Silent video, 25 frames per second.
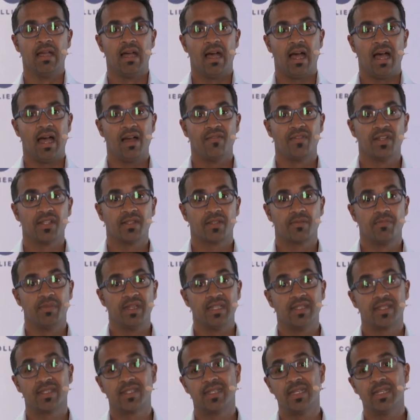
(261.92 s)
haven't
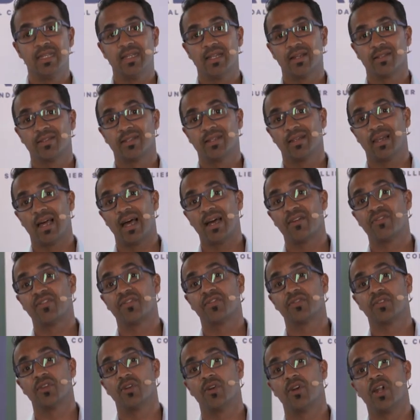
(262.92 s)
been seen until
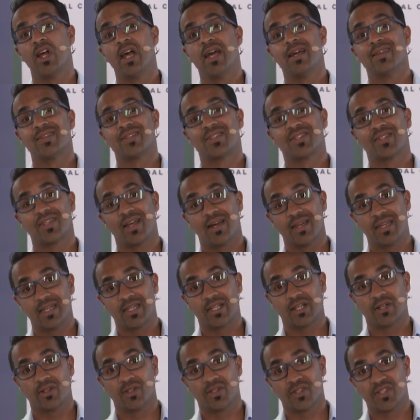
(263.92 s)
after
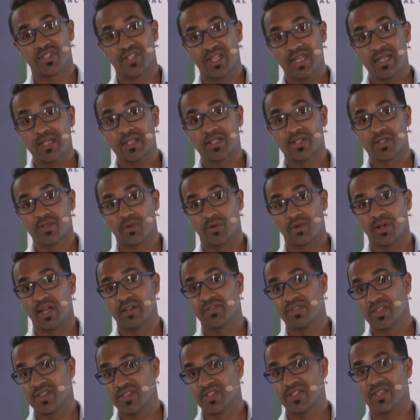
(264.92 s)
cycle 6 or
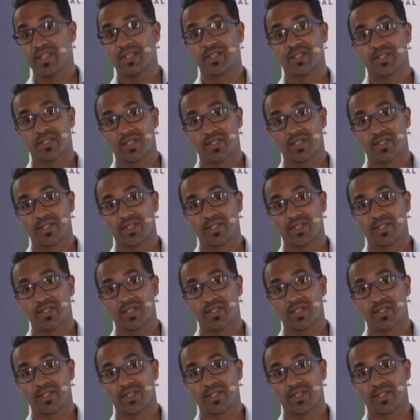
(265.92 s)
after 6